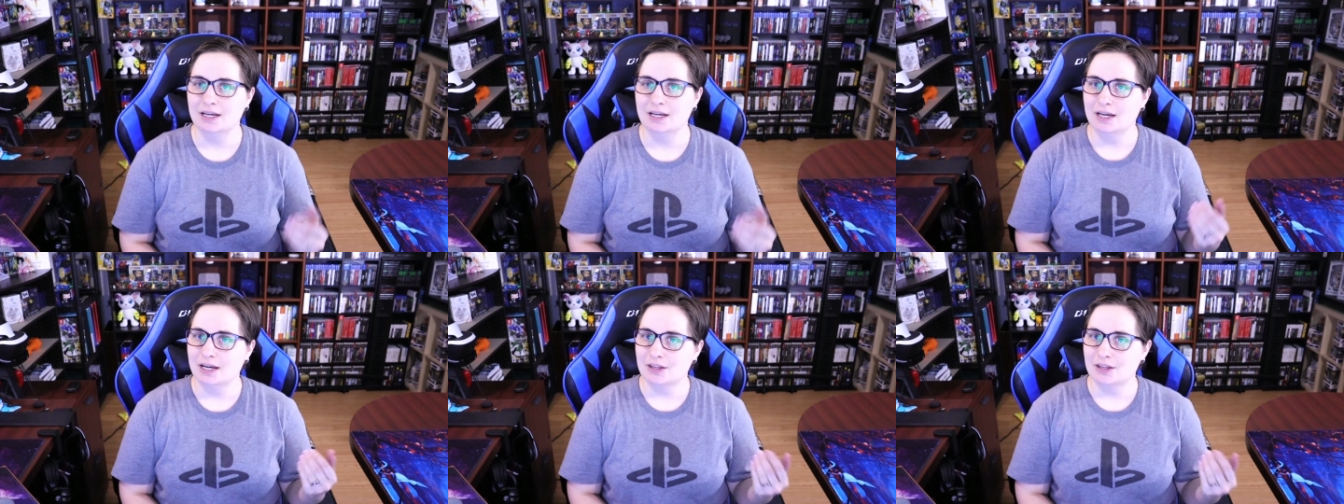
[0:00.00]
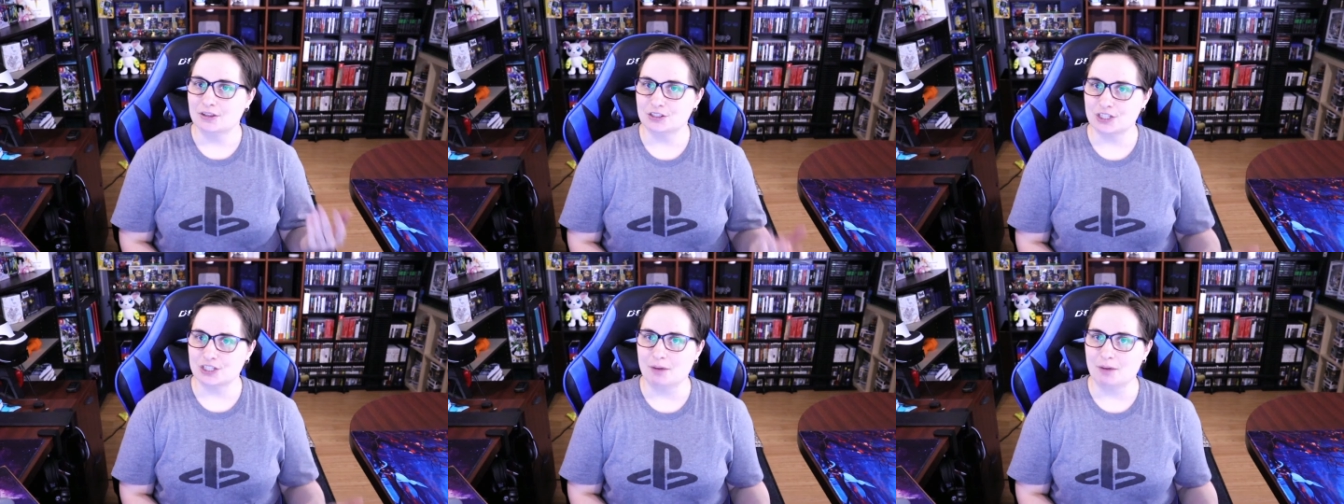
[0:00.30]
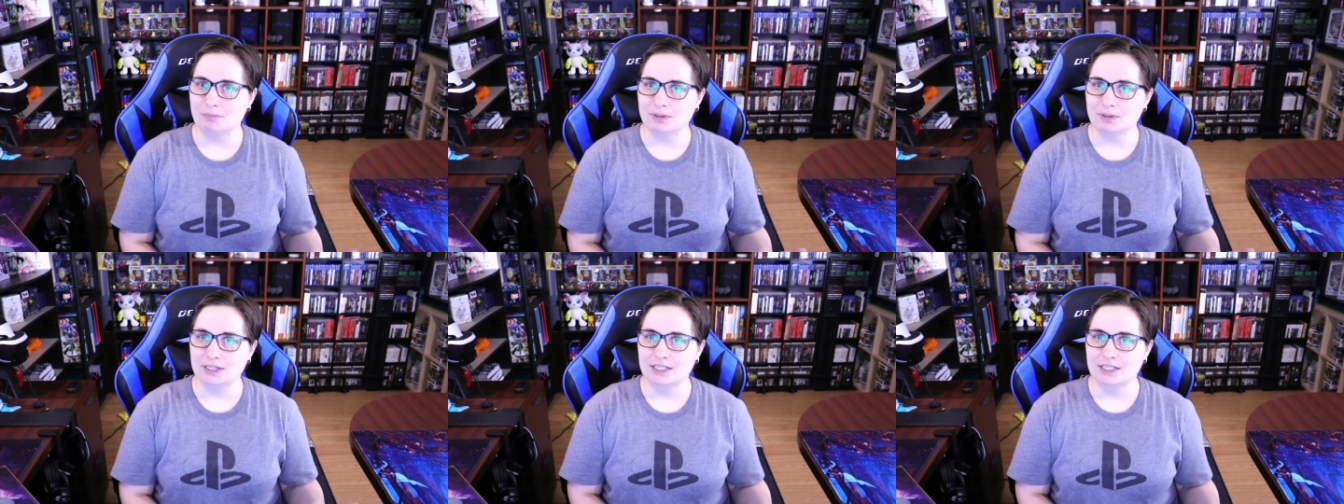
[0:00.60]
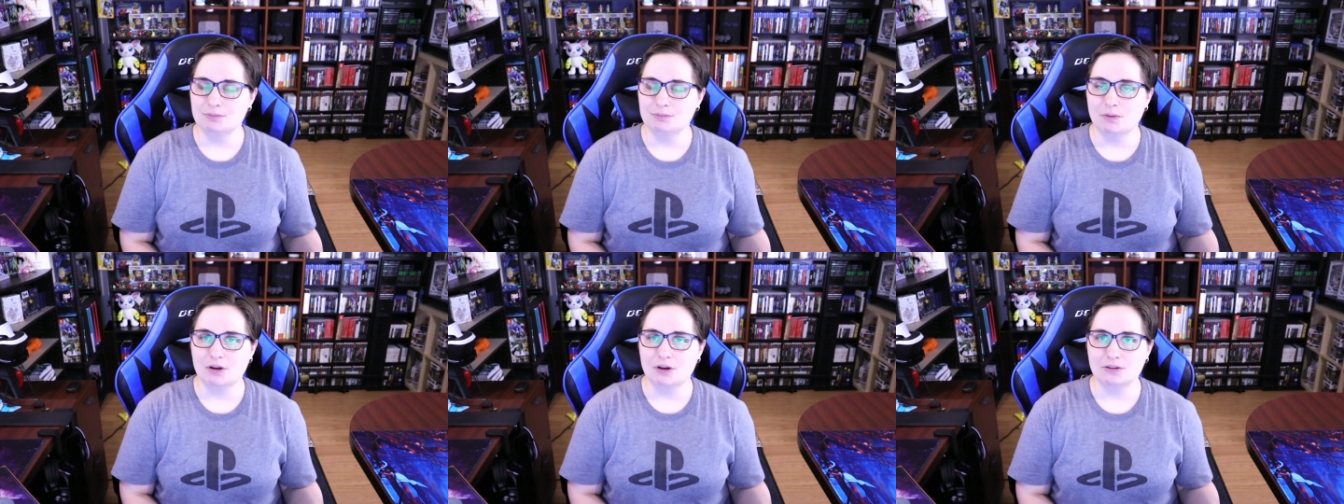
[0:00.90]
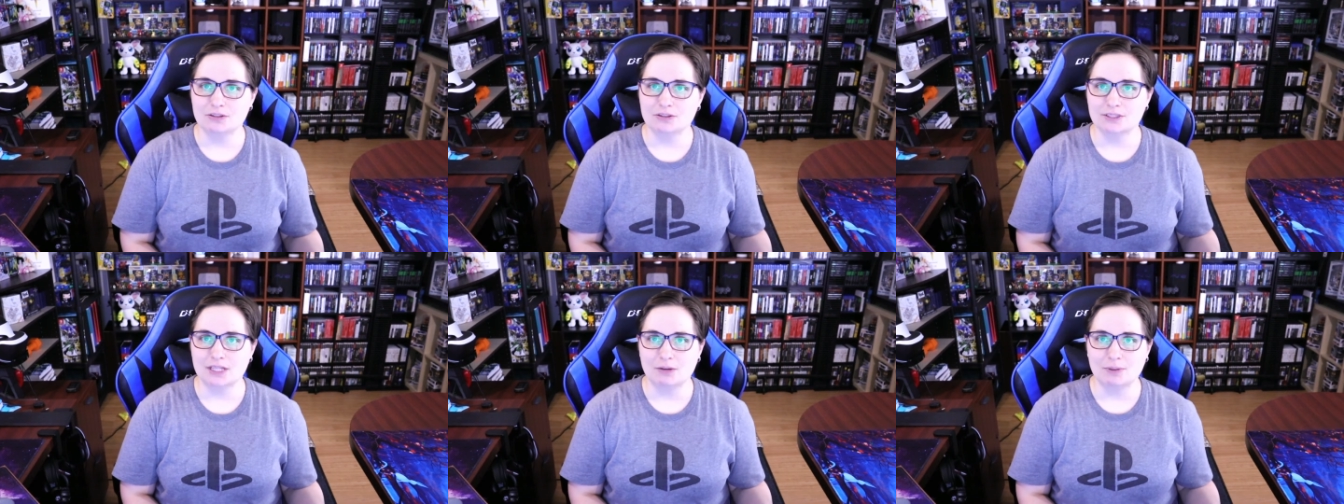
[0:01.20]
the Japanese
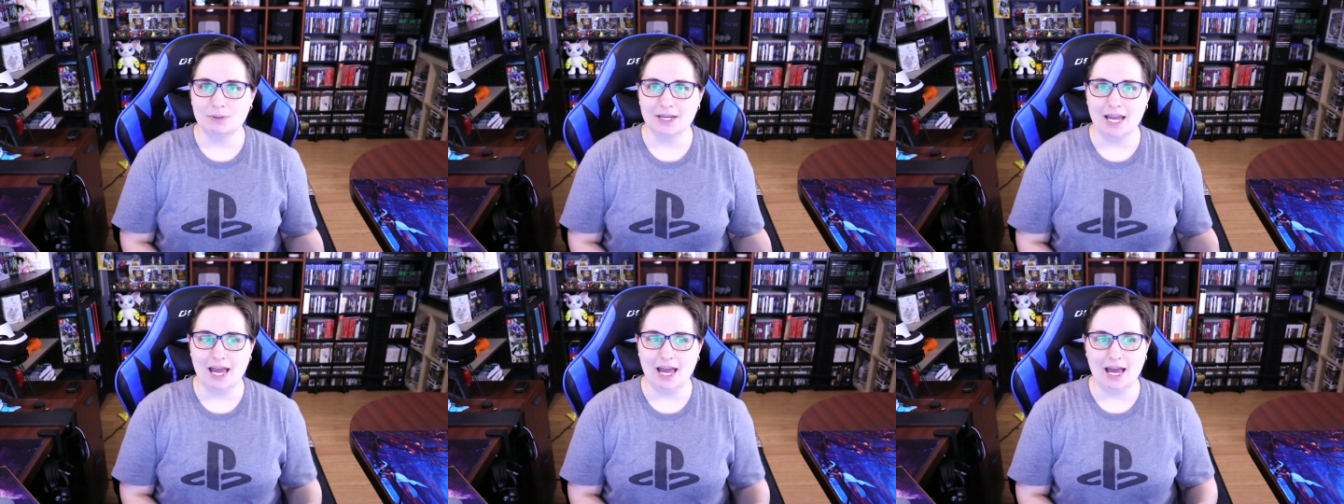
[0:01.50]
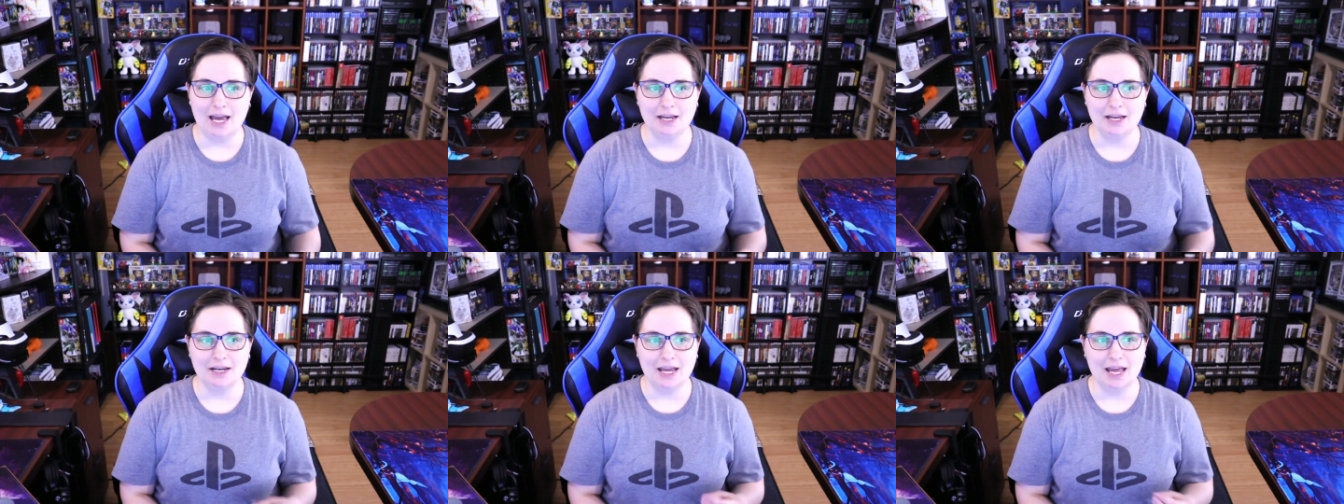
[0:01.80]
models that we had